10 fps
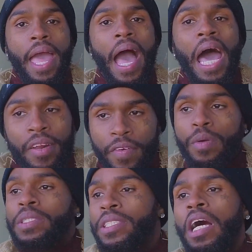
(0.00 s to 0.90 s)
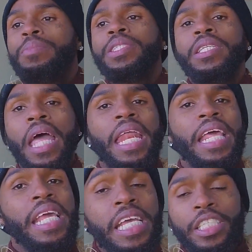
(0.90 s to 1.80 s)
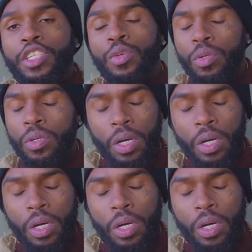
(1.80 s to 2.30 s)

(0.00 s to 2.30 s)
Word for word: out of a resumption that it is true.